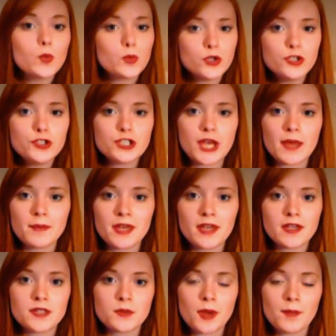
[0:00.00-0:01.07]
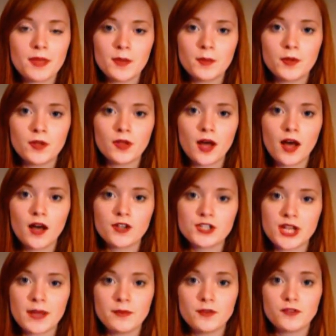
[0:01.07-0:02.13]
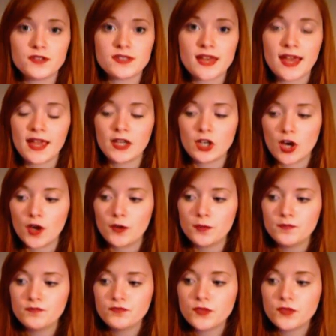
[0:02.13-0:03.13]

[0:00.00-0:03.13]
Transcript: Prude shaming is when people are shamed for saying no.